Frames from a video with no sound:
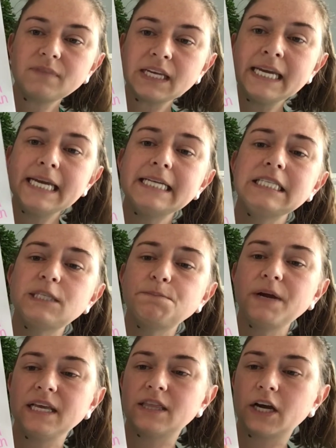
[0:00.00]
In
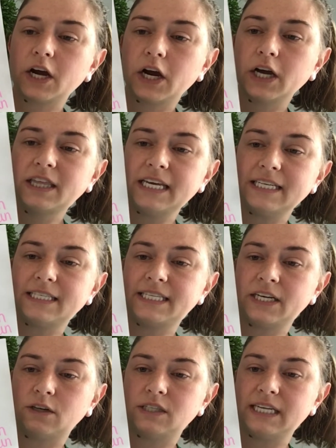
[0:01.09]
spring, the earth is
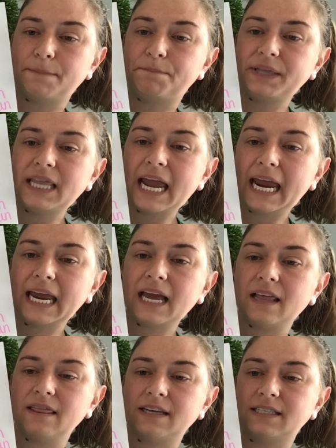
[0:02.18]
tilted blank,
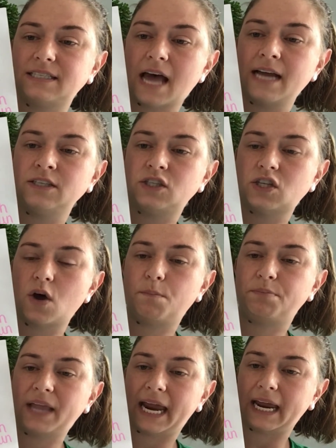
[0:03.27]
the sun so
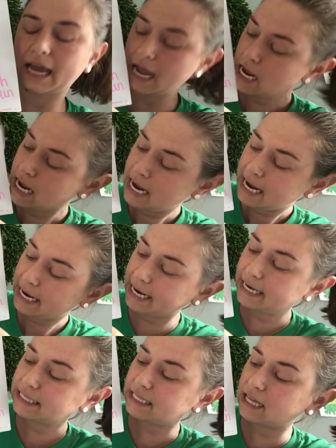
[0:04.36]
blank.
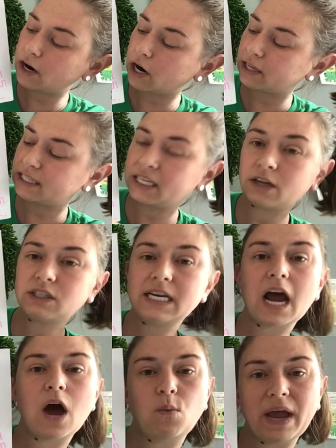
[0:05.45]
Is the earth tilted
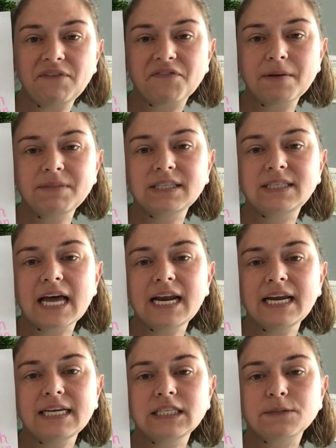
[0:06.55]
away from the
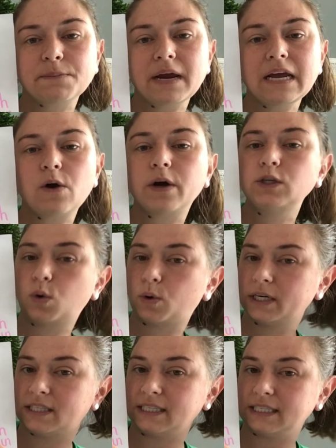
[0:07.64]
sun in spring or
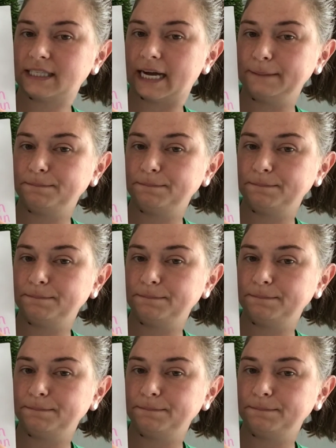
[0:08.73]
towards the sun?